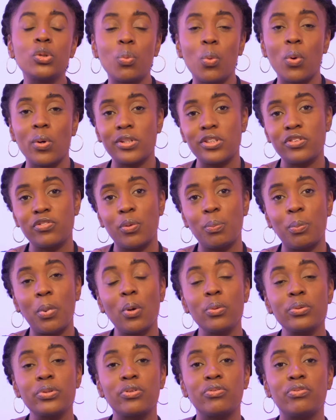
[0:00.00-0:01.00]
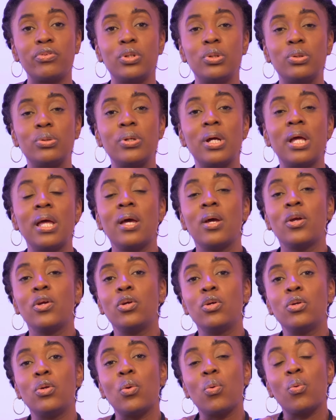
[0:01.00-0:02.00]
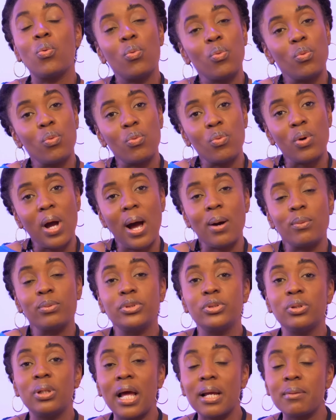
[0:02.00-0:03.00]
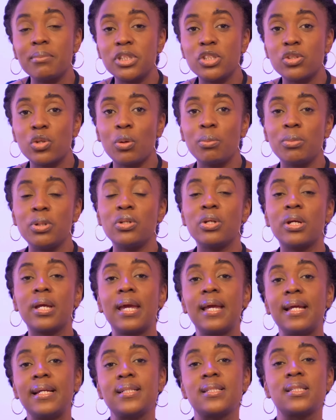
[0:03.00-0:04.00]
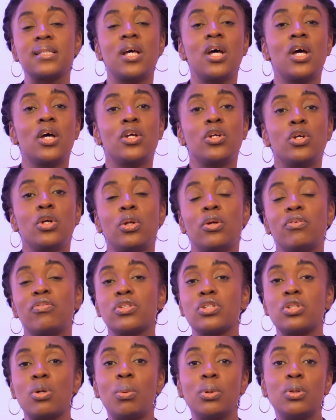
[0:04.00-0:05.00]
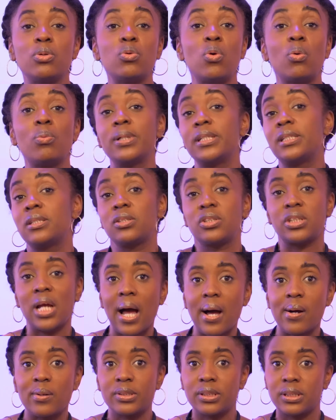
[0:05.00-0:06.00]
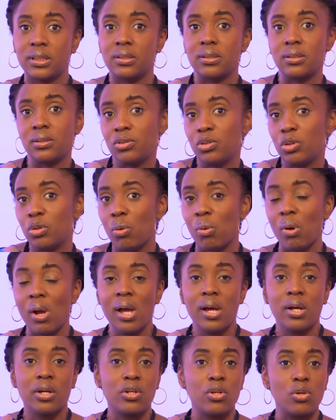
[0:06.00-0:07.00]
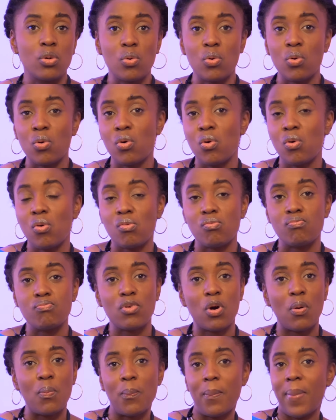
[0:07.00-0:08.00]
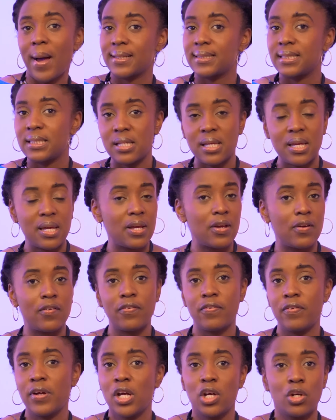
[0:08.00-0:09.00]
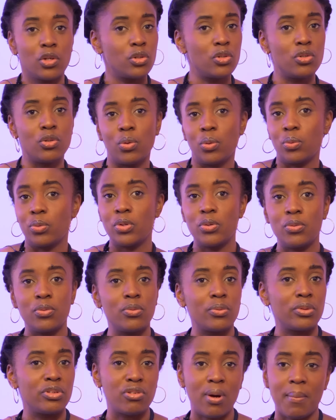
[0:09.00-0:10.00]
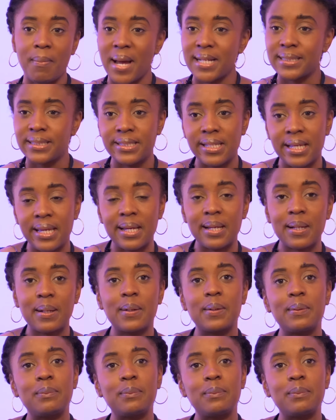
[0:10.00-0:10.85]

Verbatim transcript: works for both of you, you know, how would you like me to communicate? You know, if you're someone who always shouts and, you know, you're combative, you know, you're dramatic,